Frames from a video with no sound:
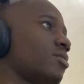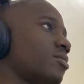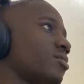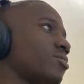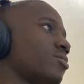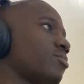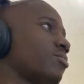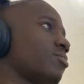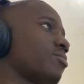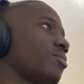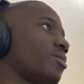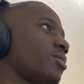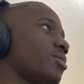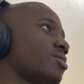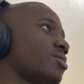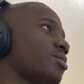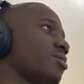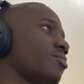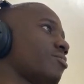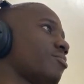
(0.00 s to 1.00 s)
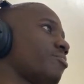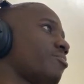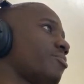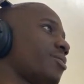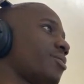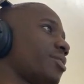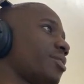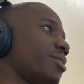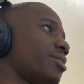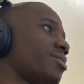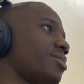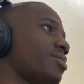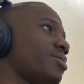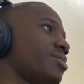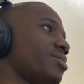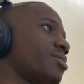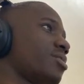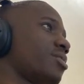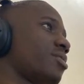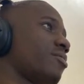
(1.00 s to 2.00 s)
So you can see how the breaker
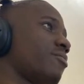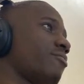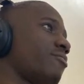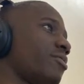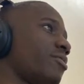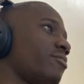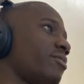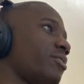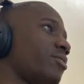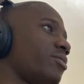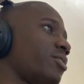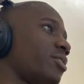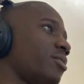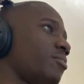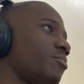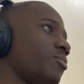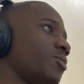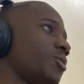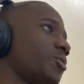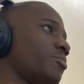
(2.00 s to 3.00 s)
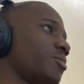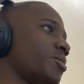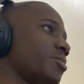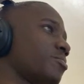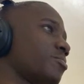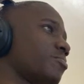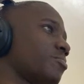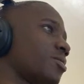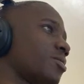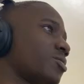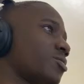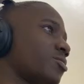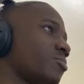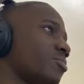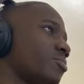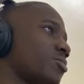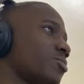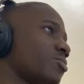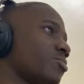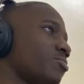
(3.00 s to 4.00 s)
is fair value gap, which means my stop
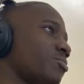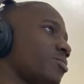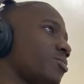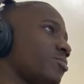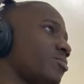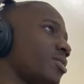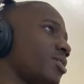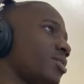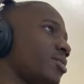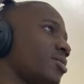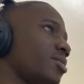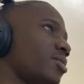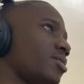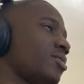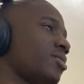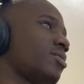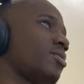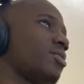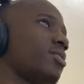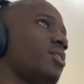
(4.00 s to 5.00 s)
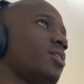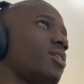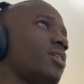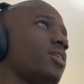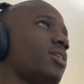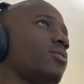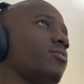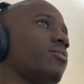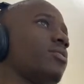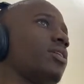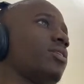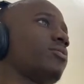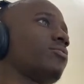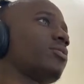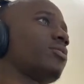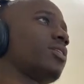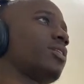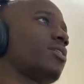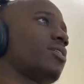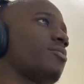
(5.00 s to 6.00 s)
loss will be right there, and I would like to
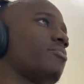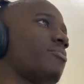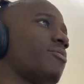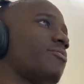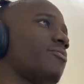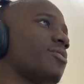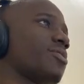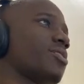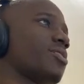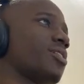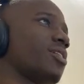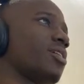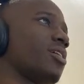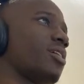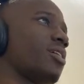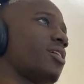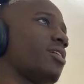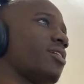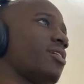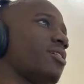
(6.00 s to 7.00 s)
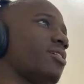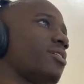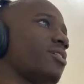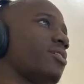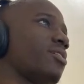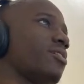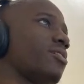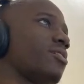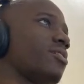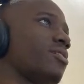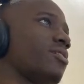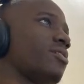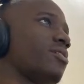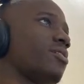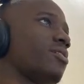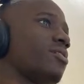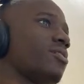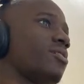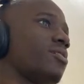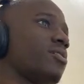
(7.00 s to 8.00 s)
target the previous day high.
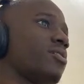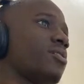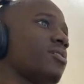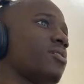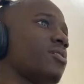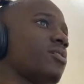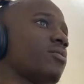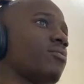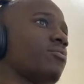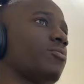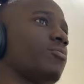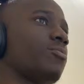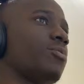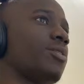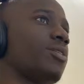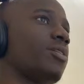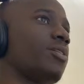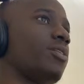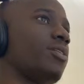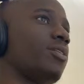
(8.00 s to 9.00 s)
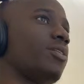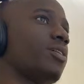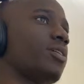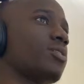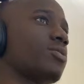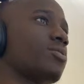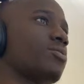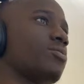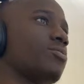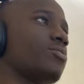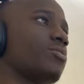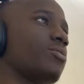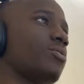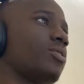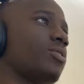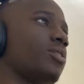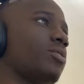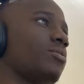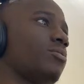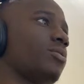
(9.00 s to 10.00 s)
That will be the next draw
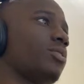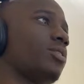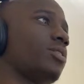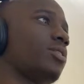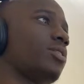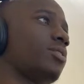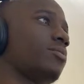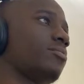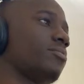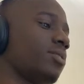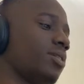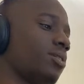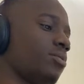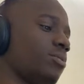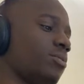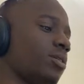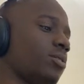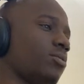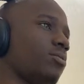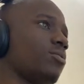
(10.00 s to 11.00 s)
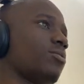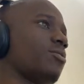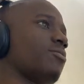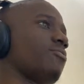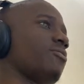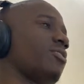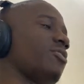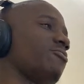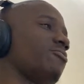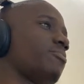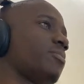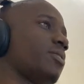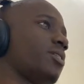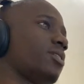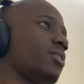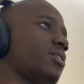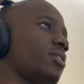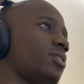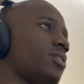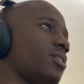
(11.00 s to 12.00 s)
on liquidity. And when I go on the 5-minute,
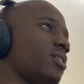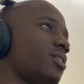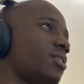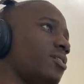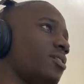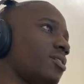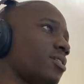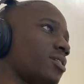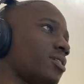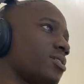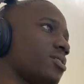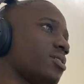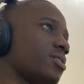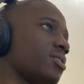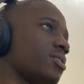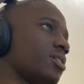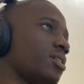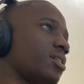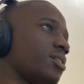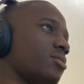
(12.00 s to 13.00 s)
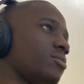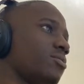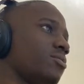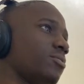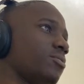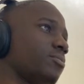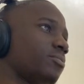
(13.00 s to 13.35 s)
you can see how